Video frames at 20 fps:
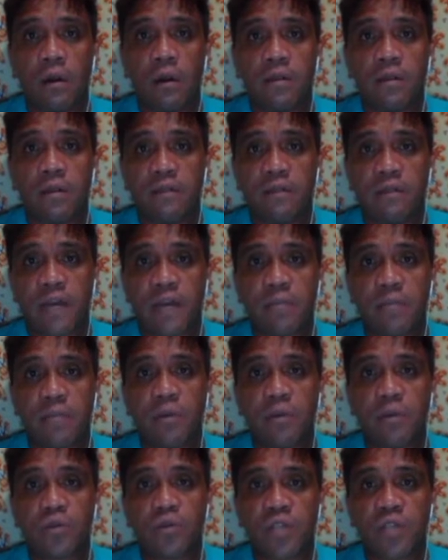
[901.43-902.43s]
Divide
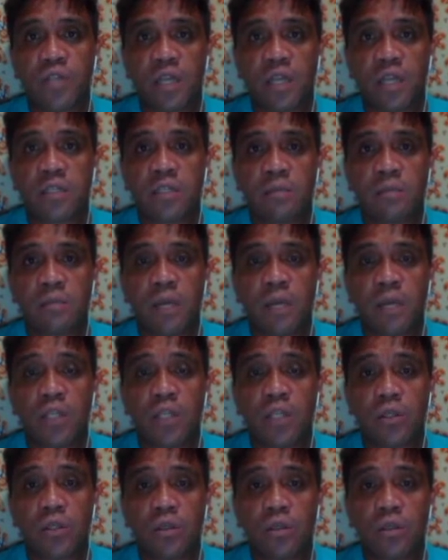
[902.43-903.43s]
both sides
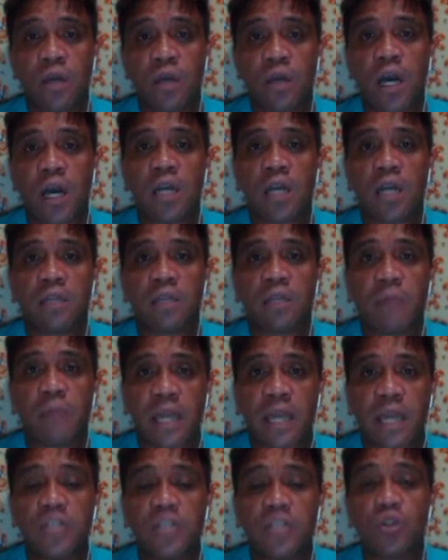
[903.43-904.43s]
by
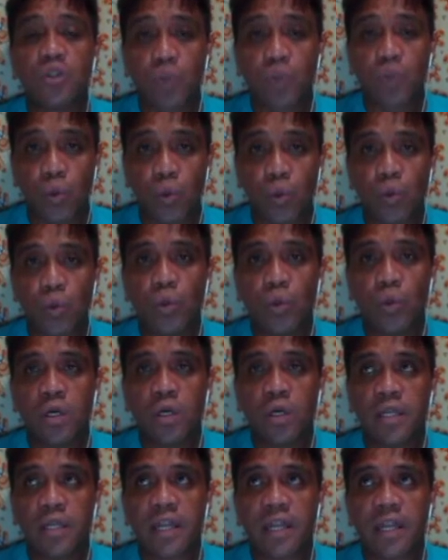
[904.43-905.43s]
divide 2.
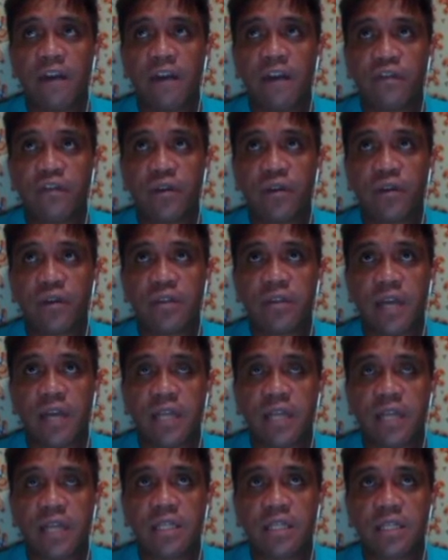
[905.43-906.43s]
Then after
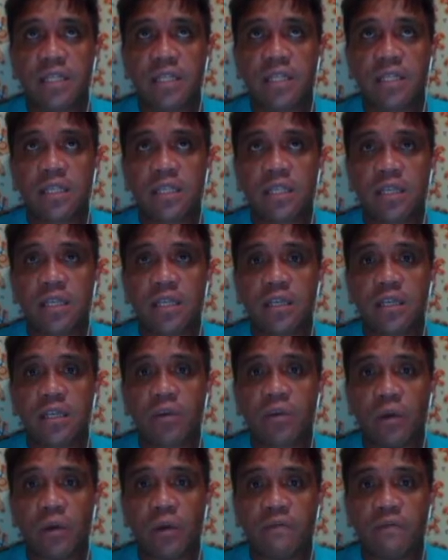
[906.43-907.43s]
that,
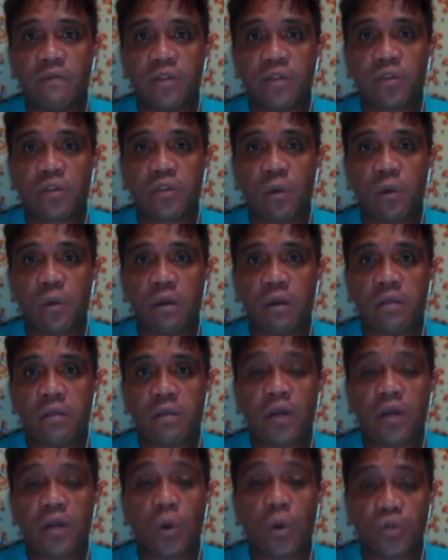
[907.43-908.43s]
you have to square
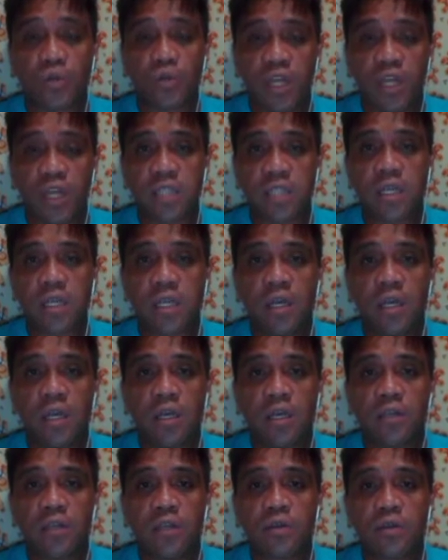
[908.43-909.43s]
the quotient.
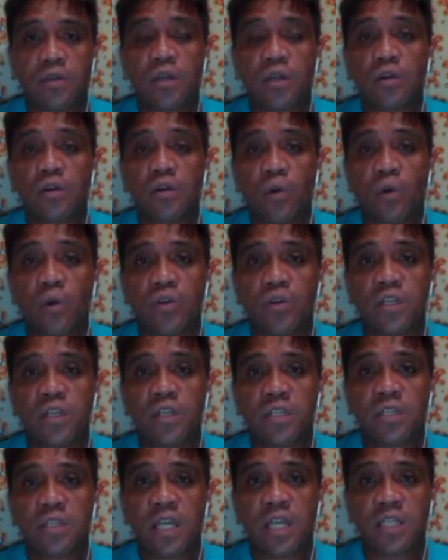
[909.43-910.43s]
So the
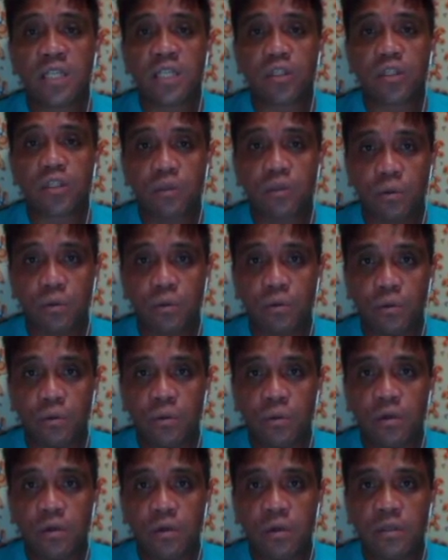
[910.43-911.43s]
quotient is
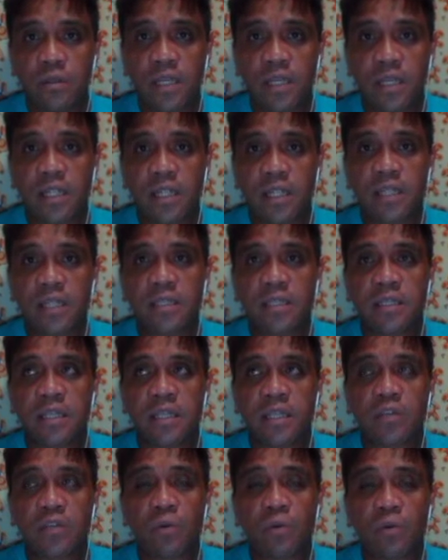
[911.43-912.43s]
2. Then the
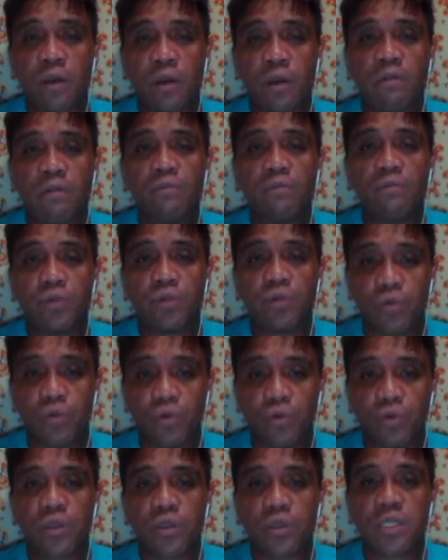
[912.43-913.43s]
square of
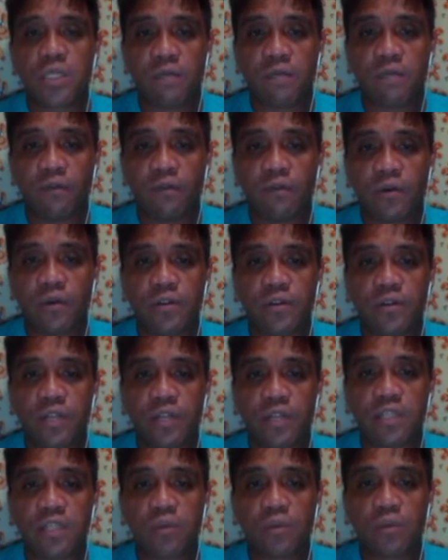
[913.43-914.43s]
2 is 4. So
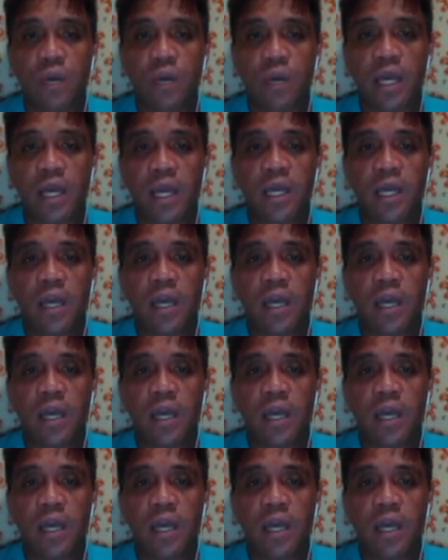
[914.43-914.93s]
that's why